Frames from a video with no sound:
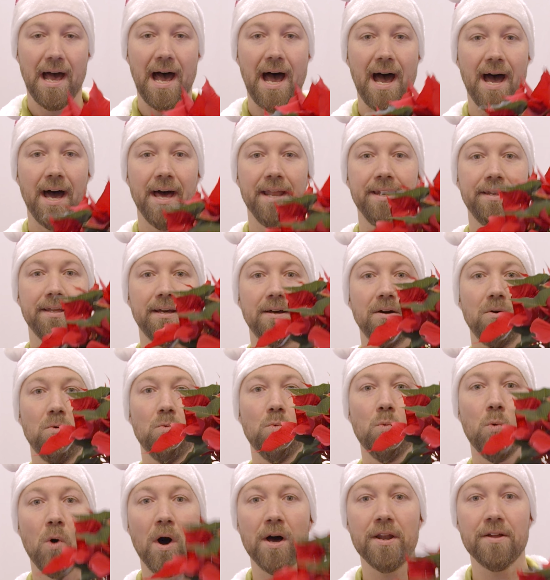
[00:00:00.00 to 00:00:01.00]
And
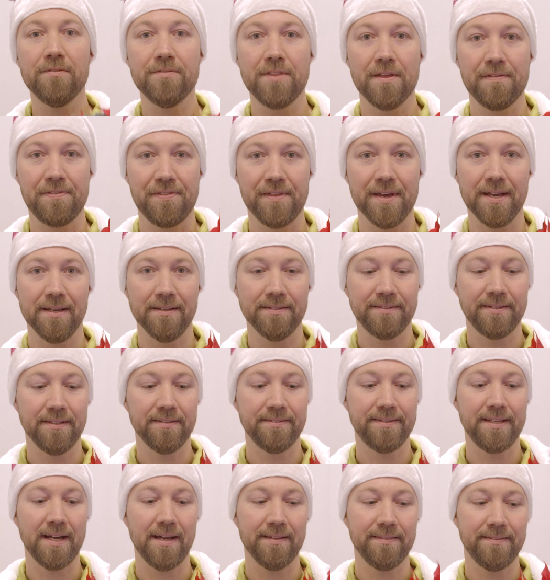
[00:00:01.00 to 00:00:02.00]
one of the things
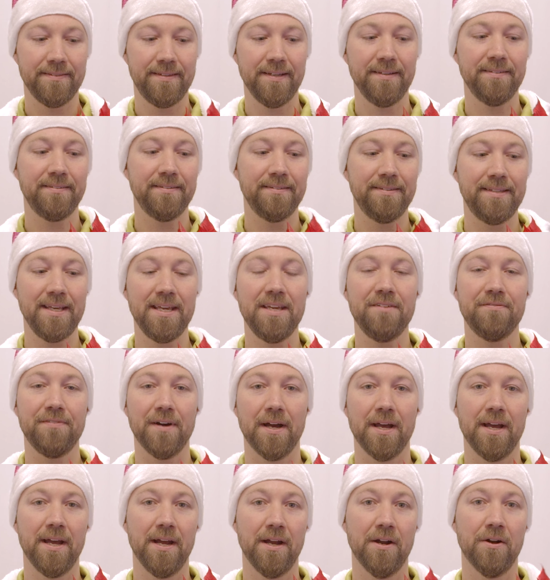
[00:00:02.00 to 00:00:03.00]
is that this
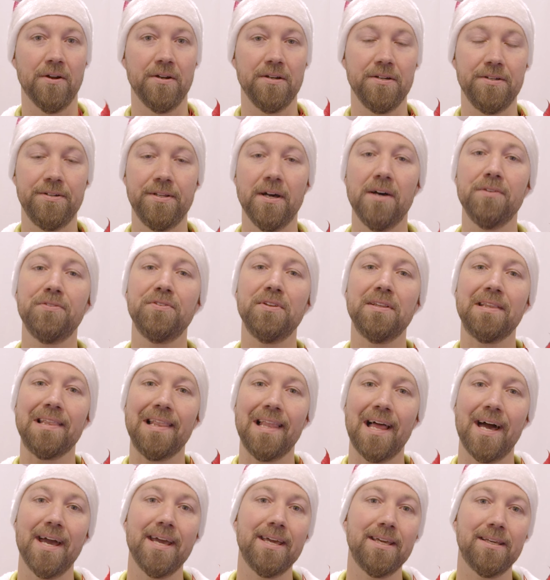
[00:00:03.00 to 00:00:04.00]
diva here doesn't
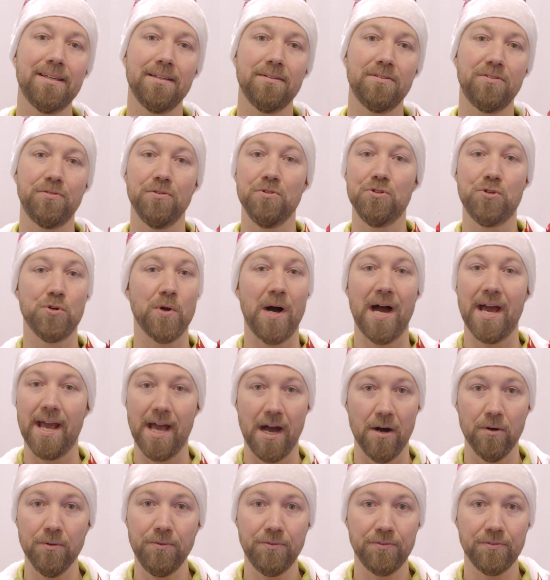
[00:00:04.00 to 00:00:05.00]
like to dry
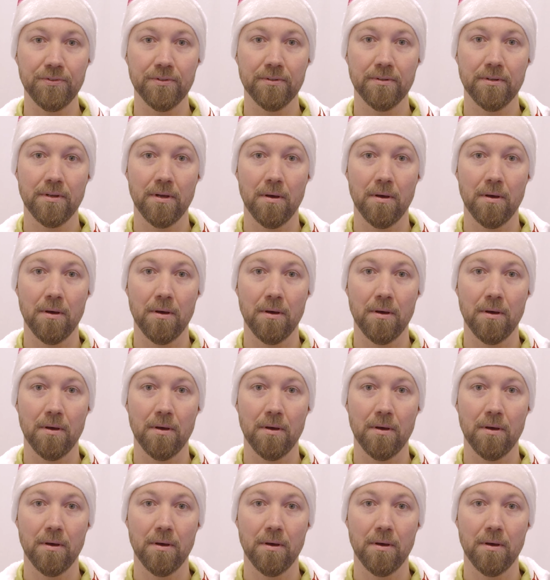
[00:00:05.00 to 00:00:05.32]
out